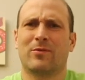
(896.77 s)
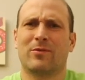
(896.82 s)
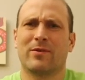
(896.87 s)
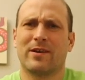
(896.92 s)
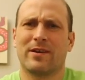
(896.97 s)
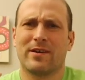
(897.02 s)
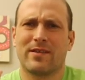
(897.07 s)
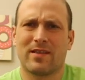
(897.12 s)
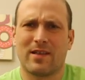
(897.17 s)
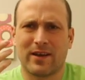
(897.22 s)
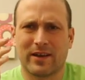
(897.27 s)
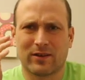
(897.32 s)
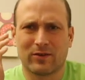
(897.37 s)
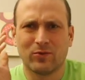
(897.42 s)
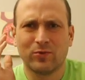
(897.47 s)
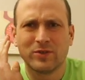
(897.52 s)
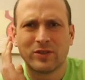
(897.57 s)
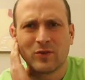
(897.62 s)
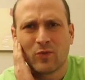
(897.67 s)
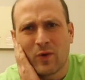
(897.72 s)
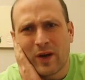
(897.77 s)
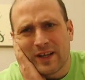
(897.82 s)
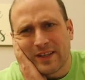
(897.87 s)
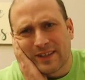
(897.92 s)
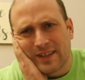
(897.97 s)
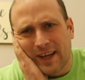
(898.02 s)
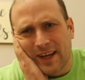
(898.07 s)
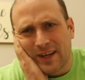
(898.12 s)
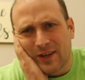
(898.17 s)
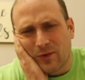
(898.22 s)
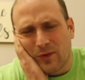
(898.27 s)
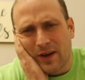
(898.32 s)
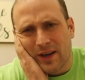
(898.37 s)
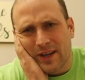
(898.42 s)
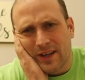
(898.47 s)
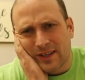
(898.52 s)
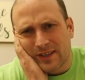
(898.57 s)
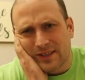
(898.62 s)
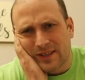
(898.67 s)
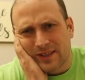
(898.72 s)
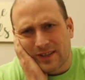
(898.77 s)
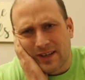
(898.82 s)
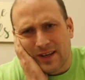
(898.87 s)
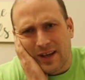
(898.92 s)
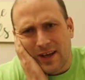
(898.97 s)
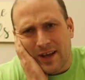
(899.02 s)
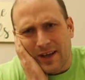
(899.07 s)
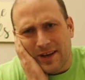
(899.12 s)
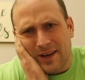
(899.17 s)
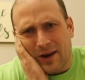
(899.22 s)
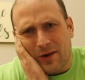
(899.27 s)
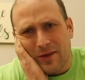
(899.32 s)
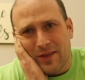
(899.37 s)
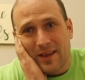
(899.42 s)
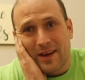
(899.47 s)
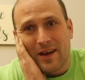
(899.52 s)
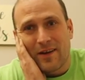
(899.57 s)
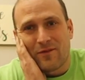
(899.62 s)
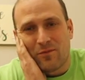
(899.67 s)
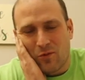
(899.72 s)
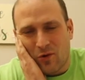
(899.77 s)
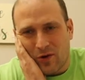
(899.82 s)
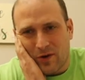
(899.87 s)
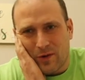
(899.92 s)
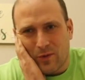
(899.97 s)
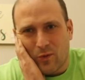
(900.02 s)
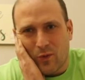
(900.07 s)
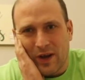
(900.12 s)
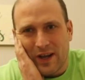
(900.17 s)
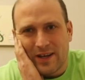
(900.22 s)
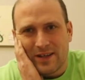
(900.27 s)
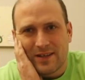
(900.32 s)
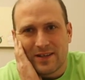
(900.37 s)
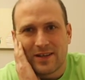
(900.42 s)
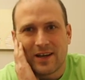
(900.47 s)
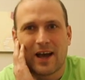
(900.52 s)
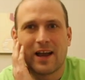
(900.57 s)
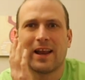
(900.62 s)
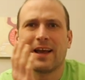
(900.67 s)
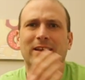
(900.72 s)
with like losing weight, gaining weight, Now that I have more weight, I